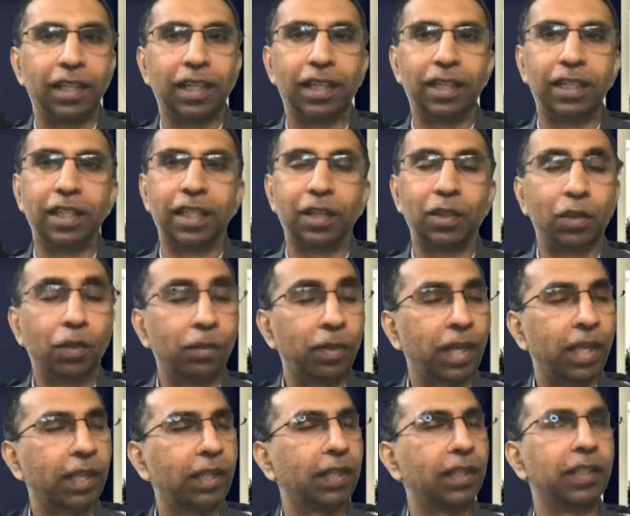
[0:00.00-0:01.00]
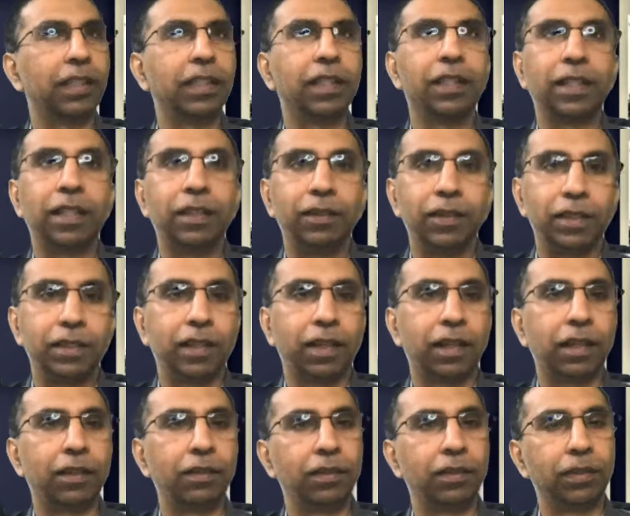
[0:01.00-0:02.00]
And they go back and then they will
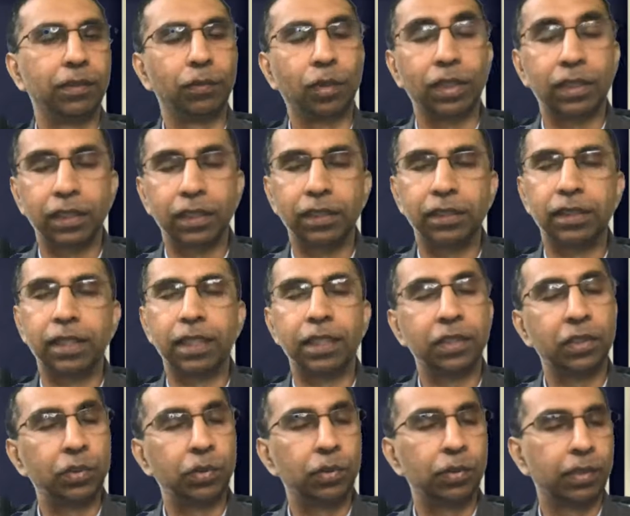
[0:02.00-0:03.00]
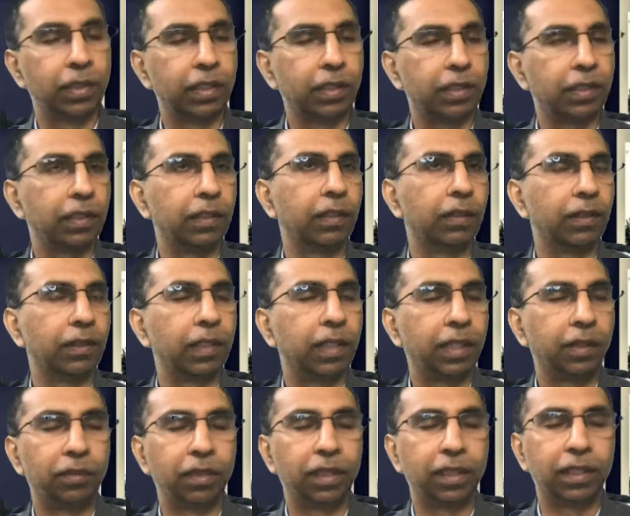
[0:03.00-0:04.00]
start watching Jet Judy on
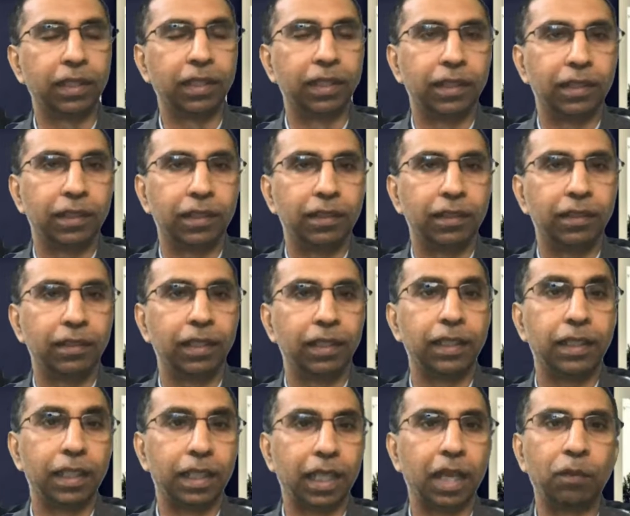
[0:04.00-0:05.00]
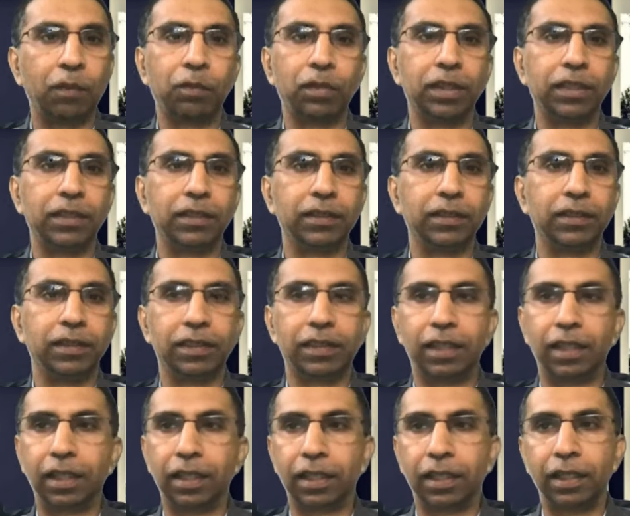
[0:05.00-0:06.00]
TV. Nothing happens. It
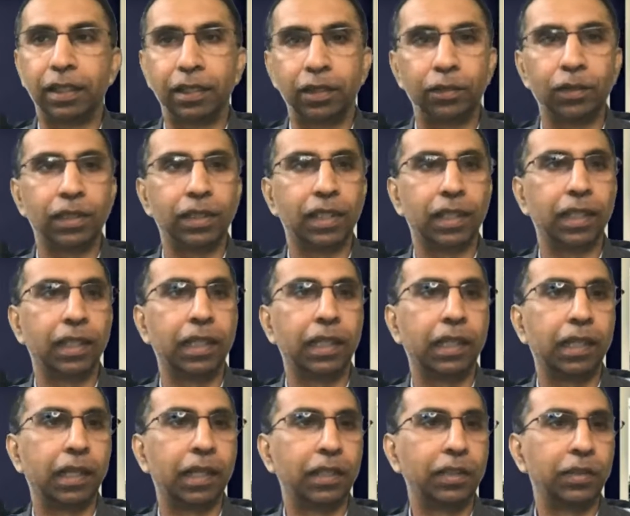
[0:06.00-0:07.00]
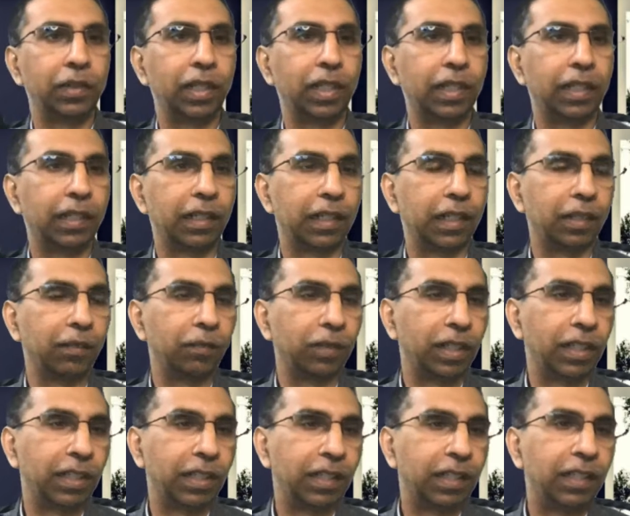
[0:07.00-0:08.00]
was like an intellectual
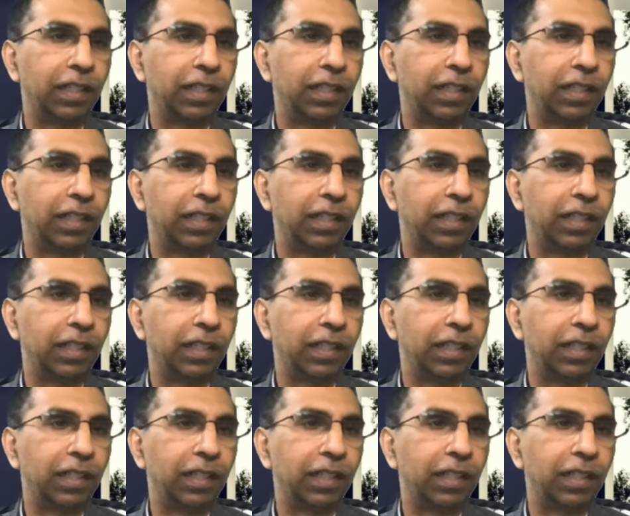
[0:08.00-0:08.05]
entertainment.